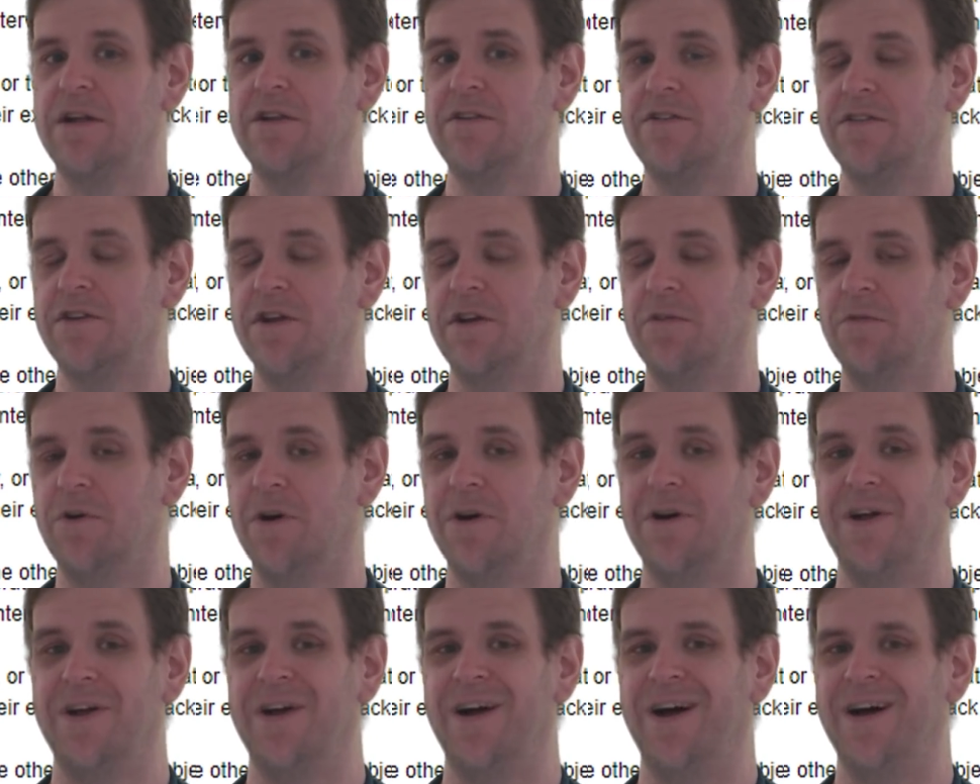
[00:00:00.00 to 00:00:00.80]
Do you know
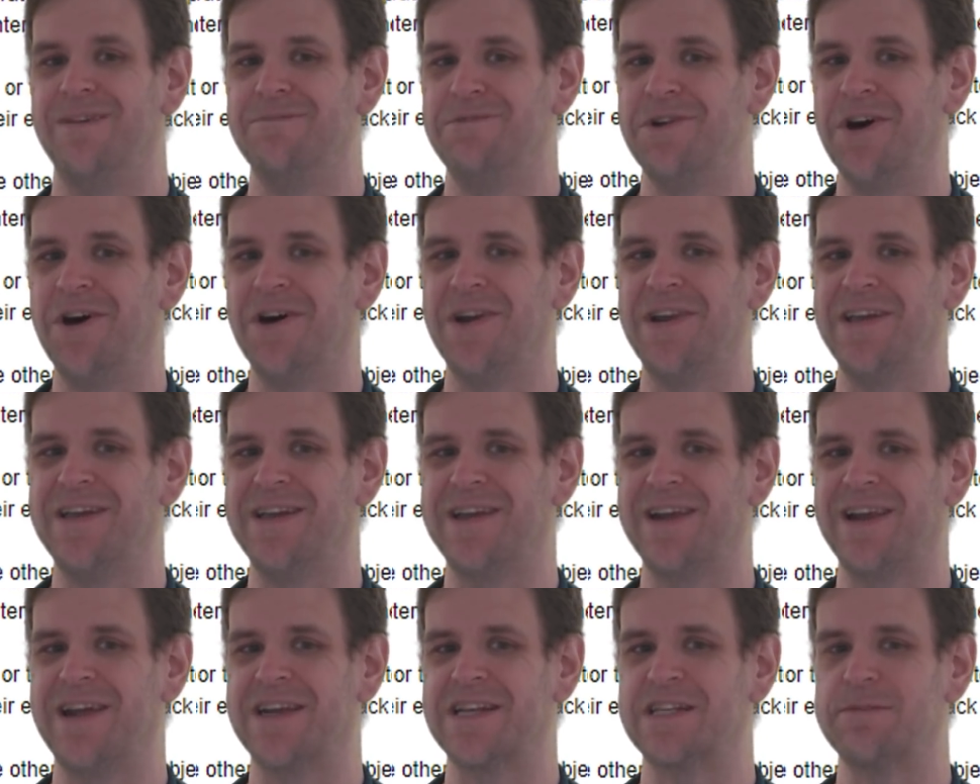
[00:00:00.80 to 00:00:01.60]
what? I'm not a
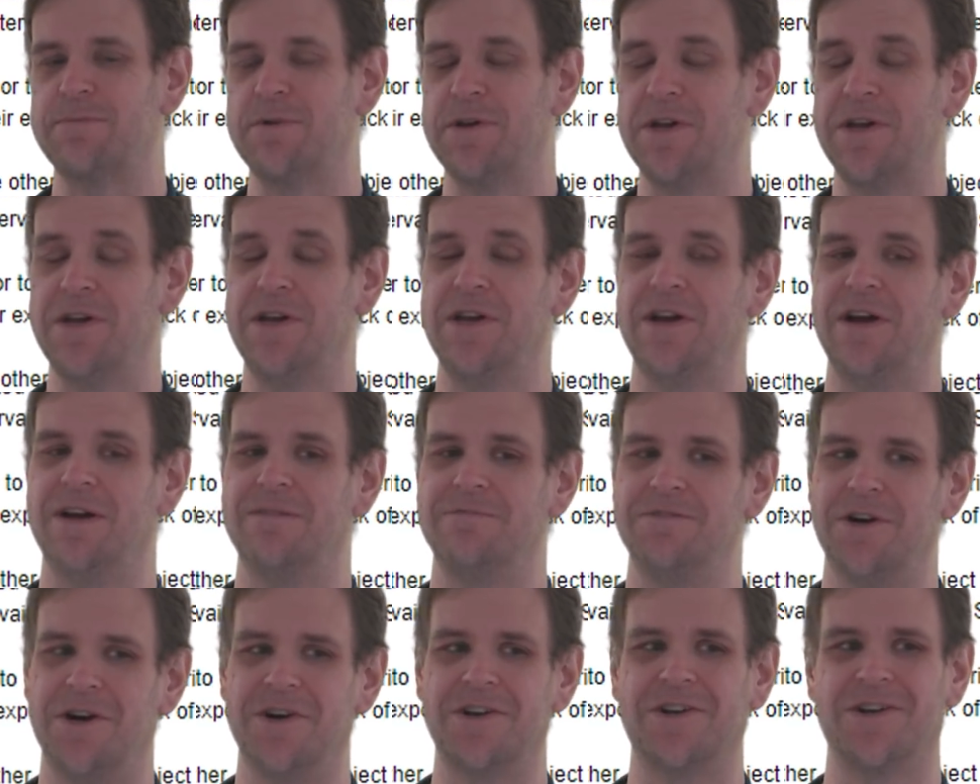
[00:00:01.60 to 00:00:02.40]
legal expert.
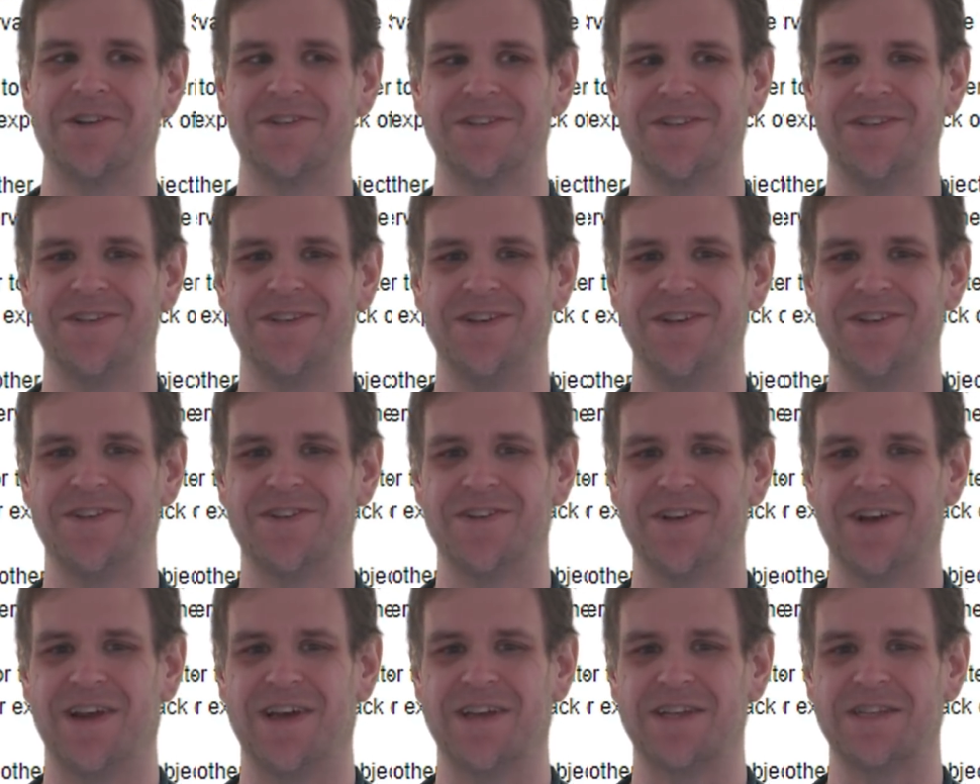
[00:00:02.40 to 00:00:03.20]
I'm not a
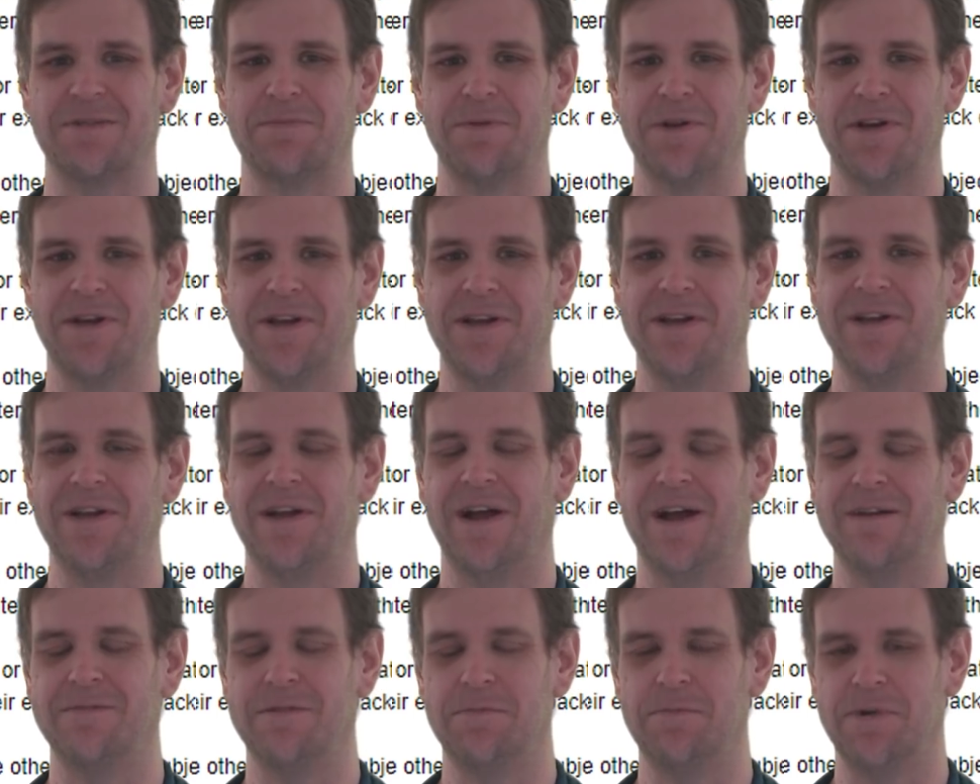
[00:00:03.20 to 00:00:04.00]
constitutional expert.
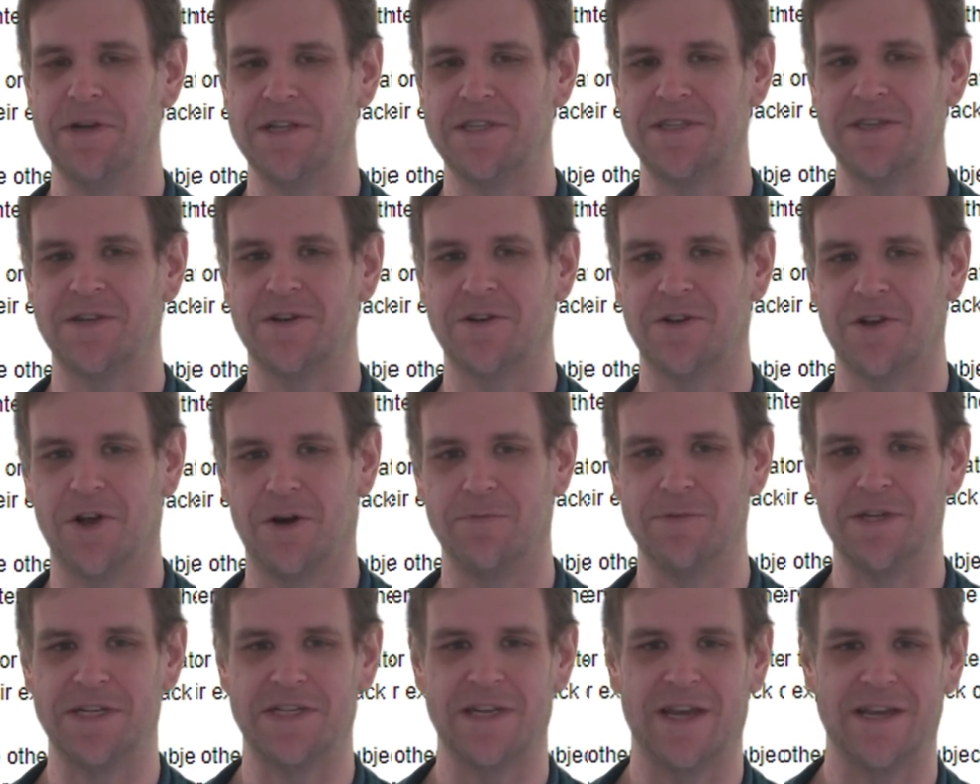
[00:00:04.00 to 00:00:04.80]
I'm a political
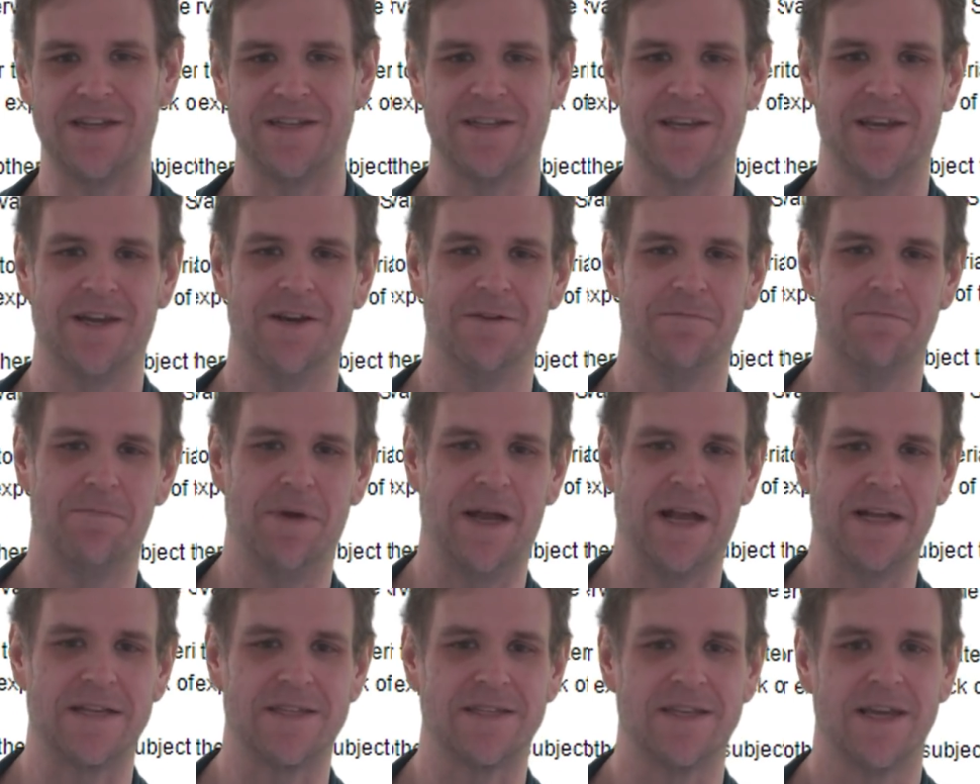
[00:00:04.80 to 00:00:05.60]
commentator at
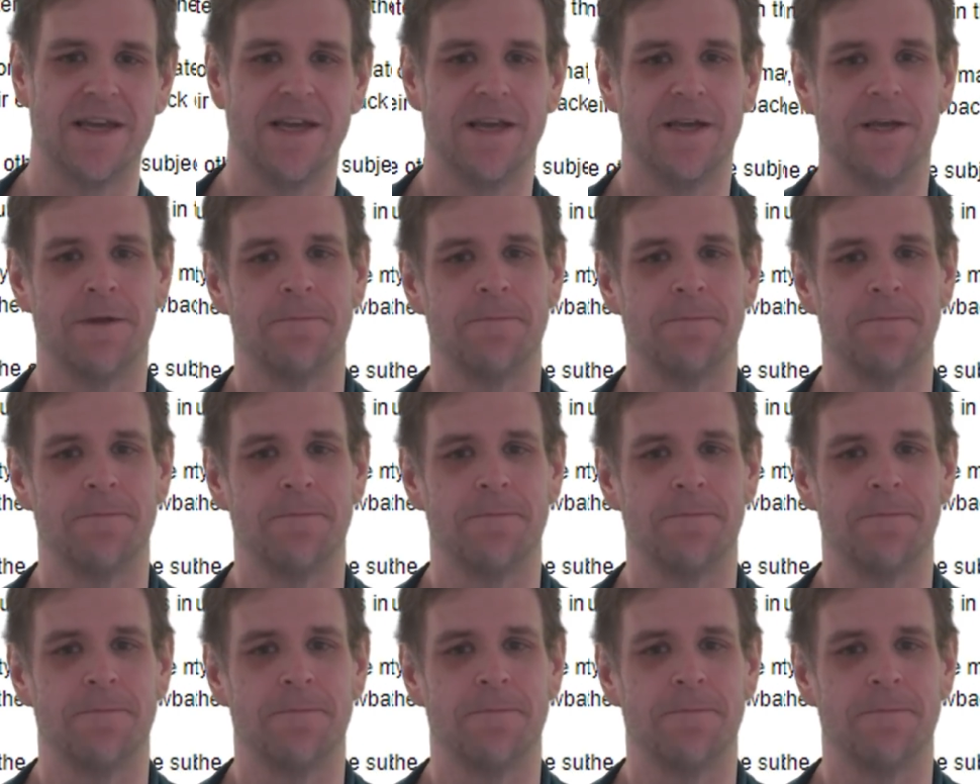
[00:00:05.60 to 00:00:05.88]
best.